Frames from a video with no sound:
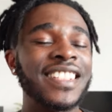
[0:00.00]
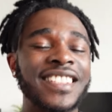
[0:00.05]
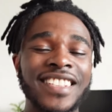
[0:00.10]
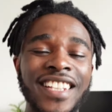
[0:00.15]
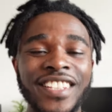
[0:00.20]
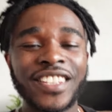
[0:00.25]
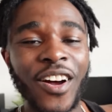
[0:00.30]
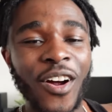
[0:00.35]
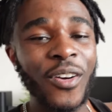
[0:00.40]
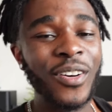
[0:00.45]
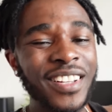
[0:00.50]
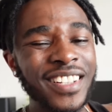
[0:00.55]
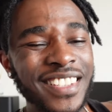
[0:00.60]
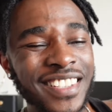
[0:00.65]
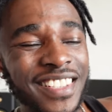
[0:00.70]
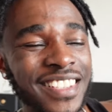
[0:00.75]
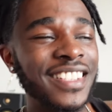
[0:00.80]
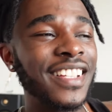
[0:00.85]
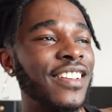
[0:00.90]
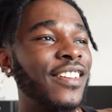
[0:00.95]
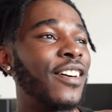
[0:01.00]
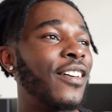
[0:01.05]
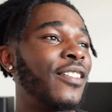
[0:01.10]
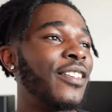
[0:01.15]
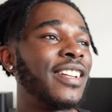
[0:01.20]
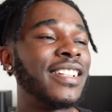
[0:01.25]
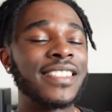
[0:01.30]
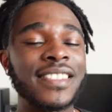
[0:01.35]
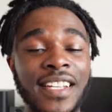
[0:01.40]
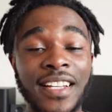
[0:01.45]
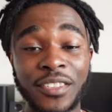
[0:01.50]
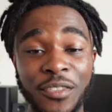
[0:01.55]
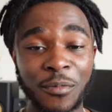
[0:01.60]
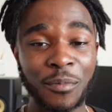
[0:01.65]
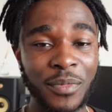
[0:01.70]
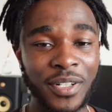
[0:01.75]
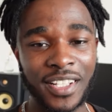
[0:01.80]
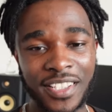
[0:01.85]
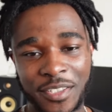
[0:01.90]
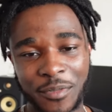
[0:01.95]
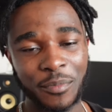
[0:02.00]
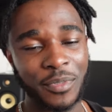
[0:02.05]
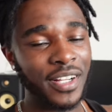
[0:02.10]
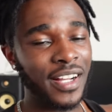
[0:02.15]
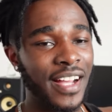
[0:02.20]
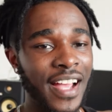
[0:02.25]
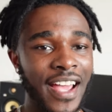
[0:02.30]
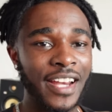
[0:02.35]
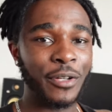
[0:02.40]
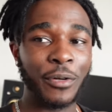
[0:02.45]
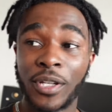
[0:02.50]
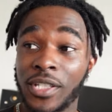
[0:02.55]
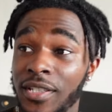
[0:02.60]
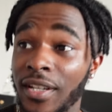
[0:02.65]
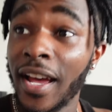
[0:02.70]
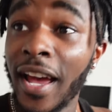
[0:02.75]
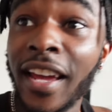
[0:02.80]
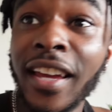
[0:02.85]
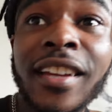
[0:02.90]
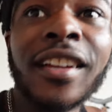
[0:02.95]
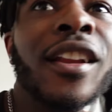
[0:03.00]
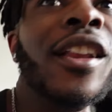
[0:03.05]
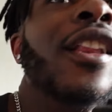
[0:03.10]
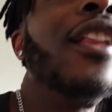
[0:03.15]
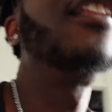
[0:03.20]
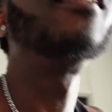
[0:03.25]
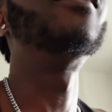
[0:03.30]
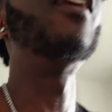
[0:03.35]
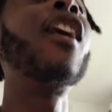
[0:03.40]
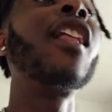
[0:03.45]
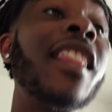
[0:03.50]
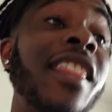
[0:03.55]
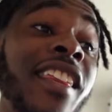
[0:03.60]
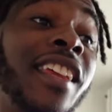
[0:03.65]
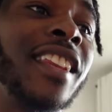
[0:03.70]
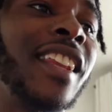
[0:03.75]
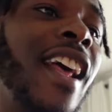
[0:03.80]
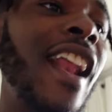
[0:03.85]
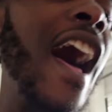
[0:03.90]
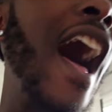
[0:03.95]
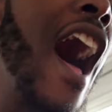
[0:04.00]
they don't really they don't really tell too much. But anyways, hey, the only thing that I